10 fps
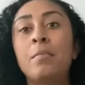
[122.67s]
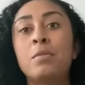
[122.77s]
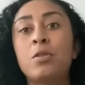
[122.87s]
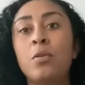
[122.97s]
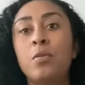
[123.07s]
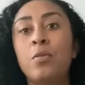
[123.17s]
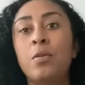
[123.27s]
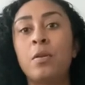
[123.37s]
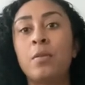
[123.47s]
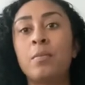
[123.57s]
sort of
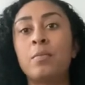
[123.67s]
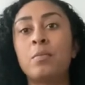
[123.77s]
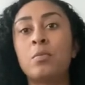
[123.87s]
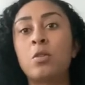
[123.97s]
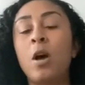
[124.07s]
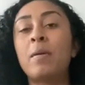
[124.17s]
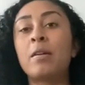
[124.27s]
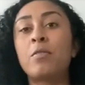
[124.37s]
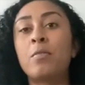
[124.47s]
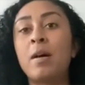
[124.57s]

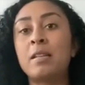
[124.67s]
going for my